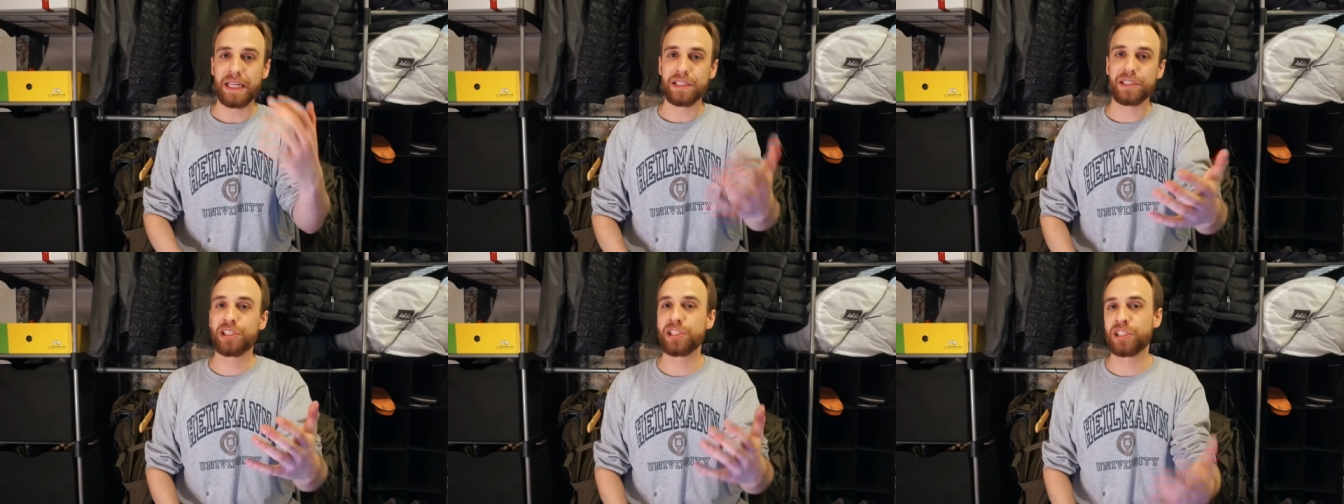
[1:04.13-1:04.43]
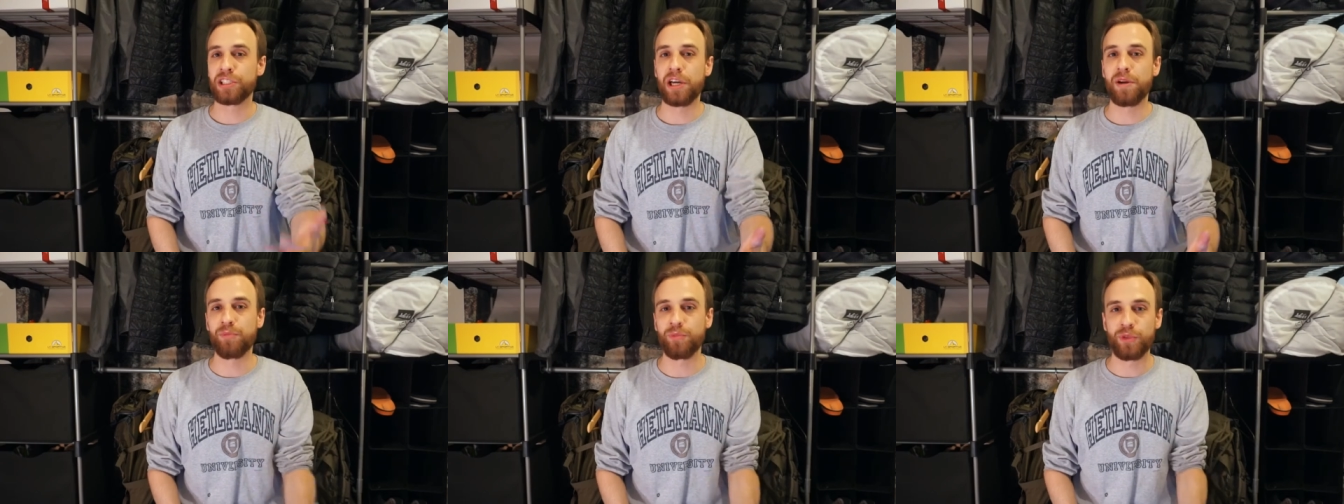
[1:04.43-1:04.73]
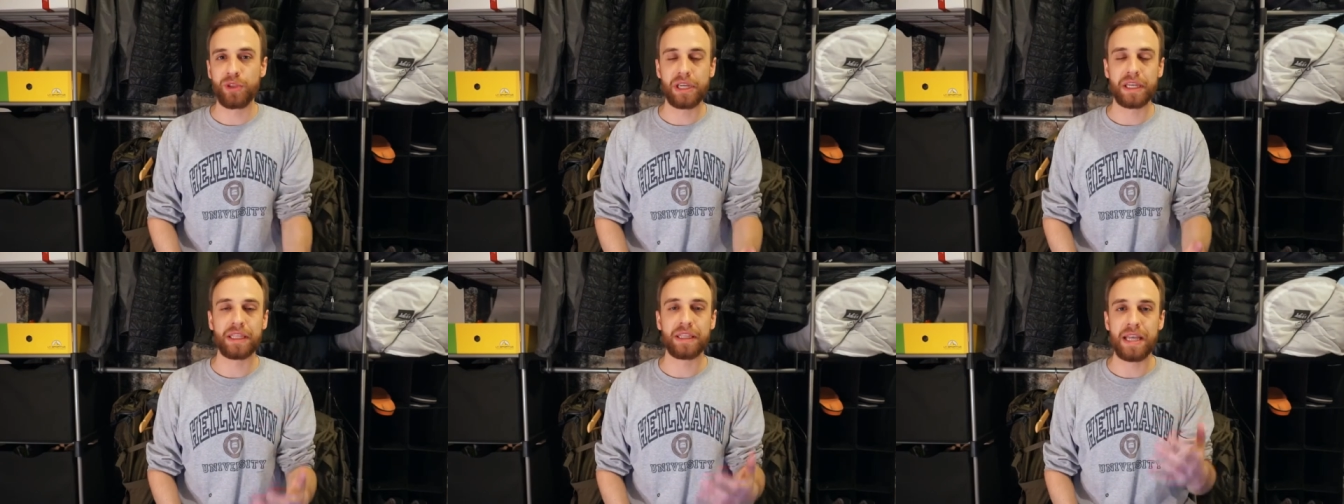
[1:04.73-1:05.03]
is
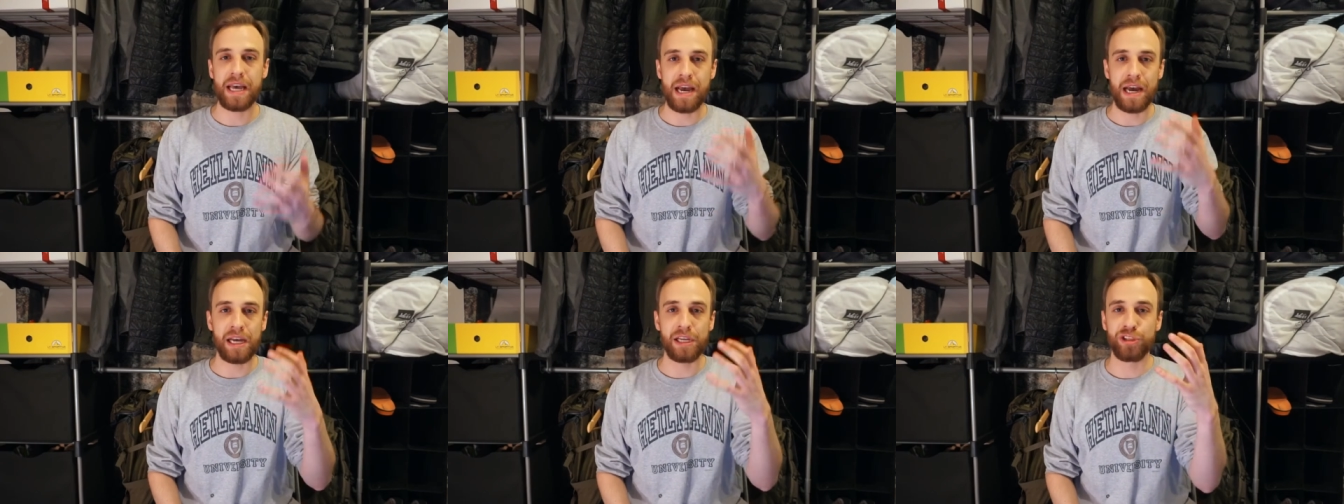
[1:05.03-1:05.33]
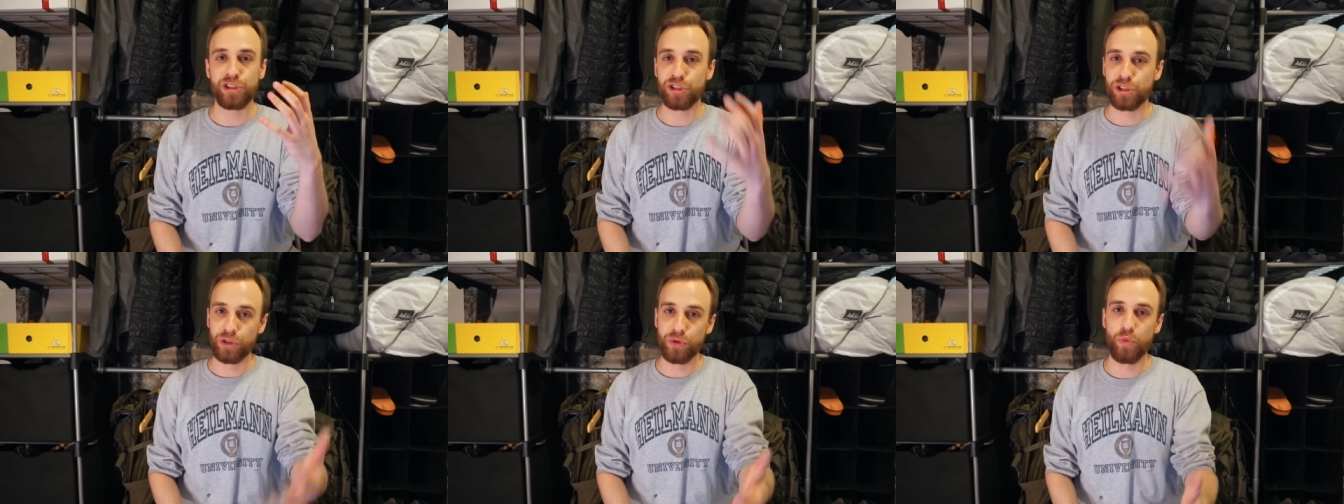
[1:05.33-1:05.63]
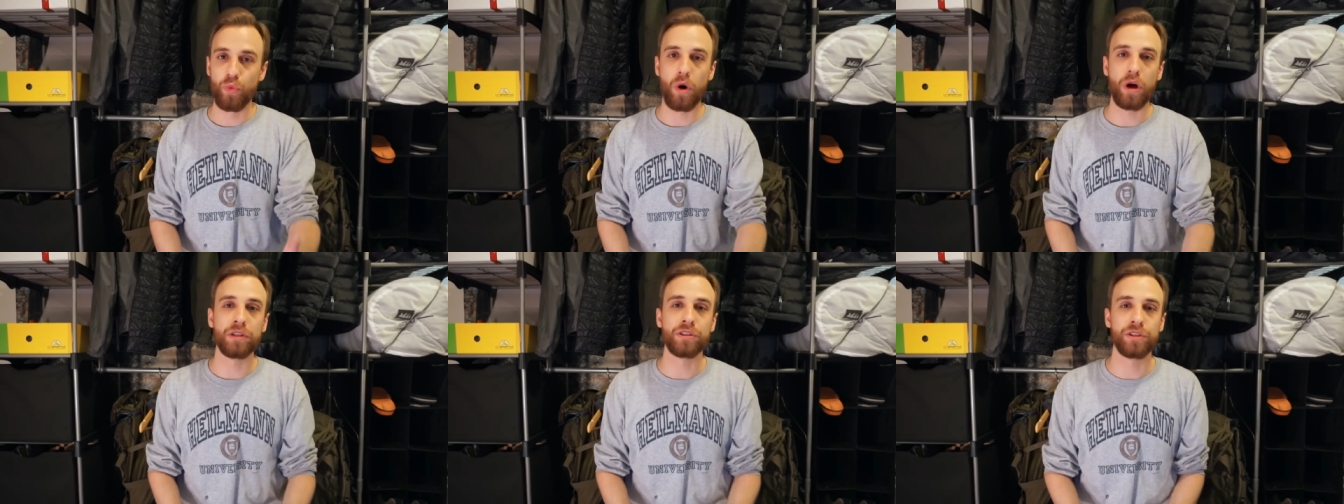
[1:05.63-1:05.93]
something that I do
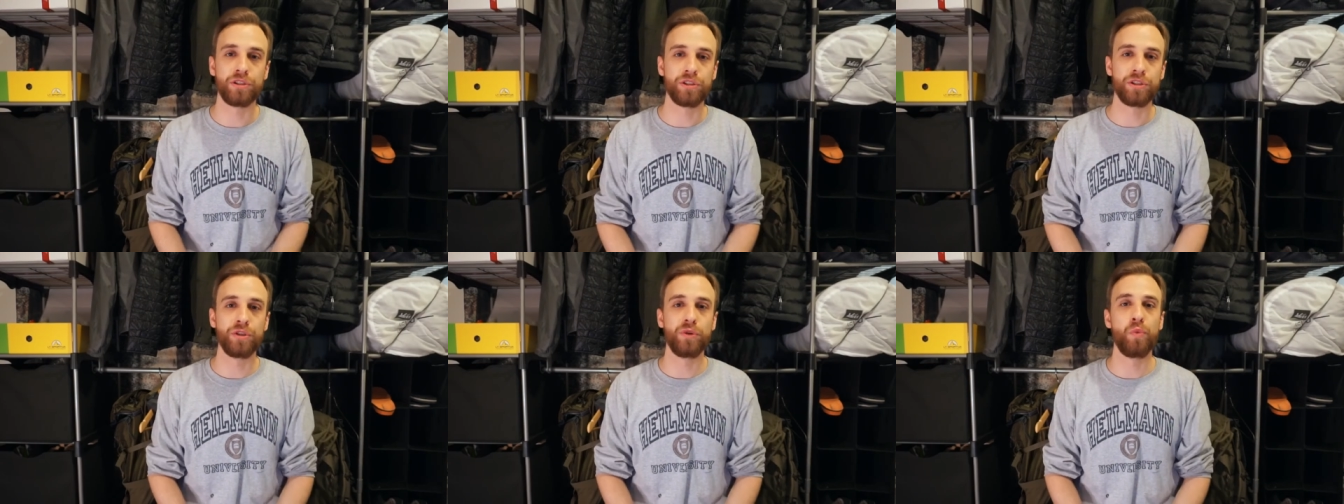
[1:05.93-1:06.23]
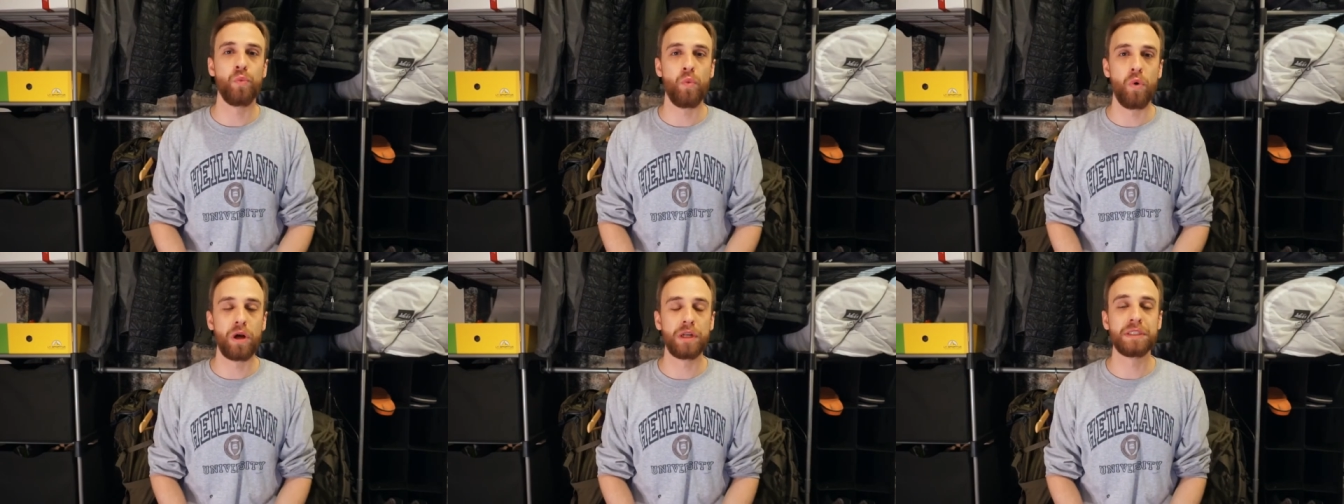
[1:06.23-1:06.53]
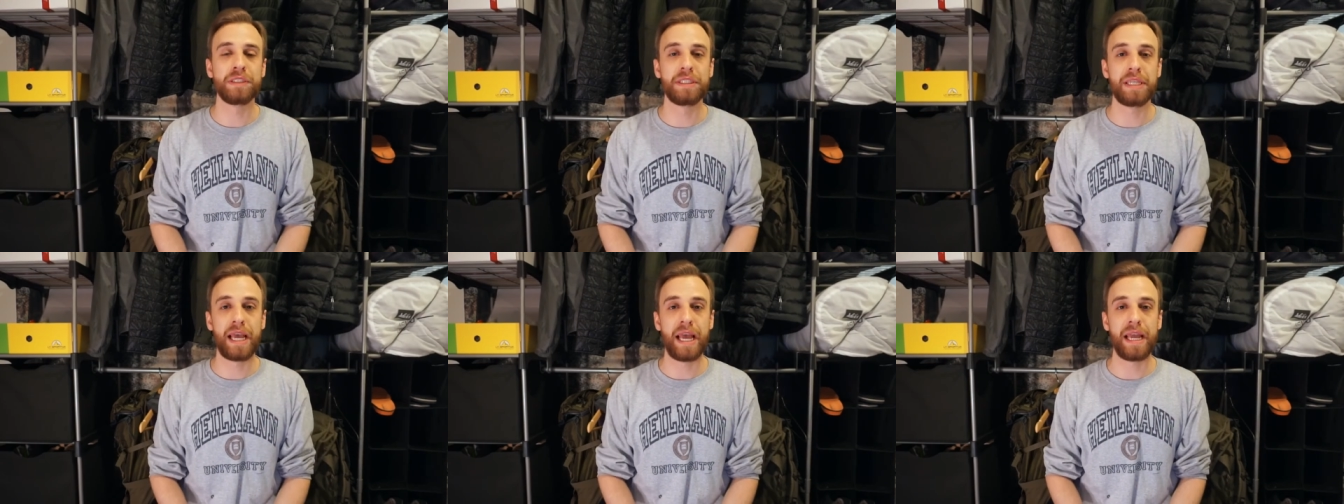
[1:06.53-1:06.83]
want to do
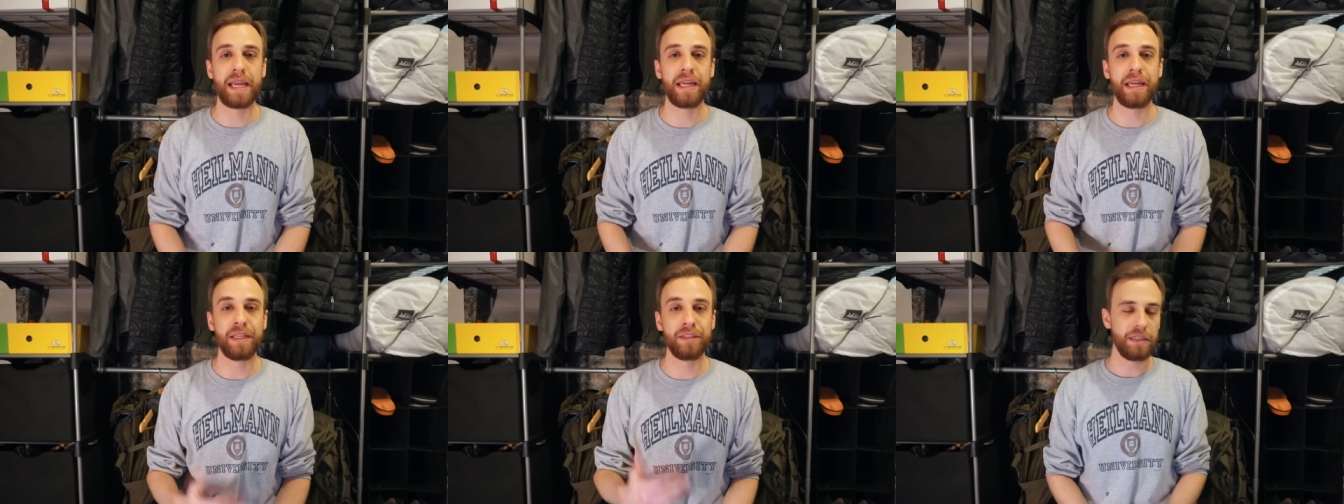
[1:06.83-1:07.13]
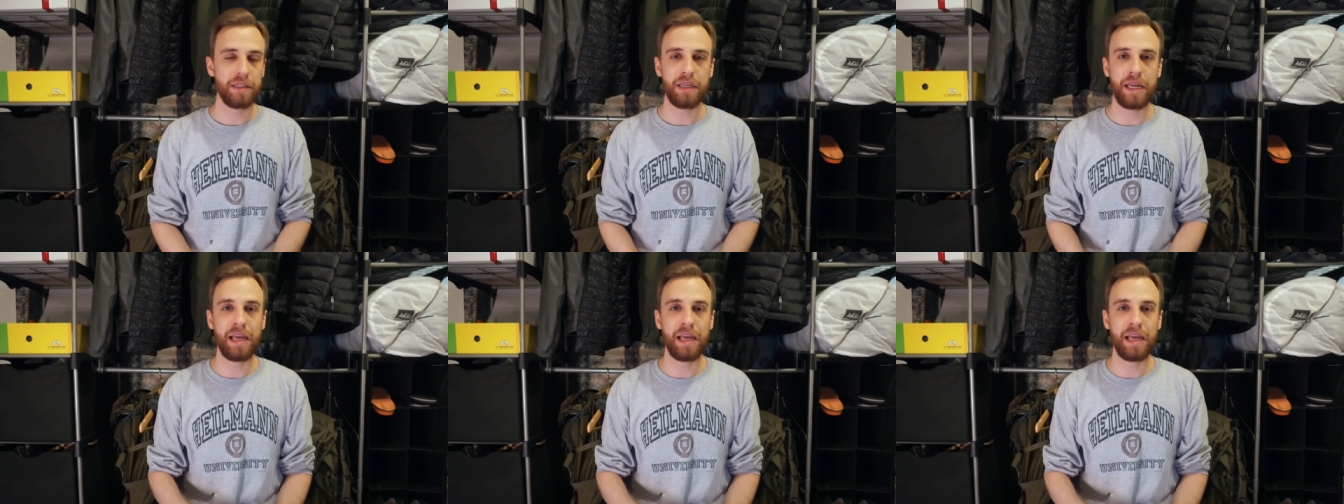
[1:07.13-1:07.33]
one day and,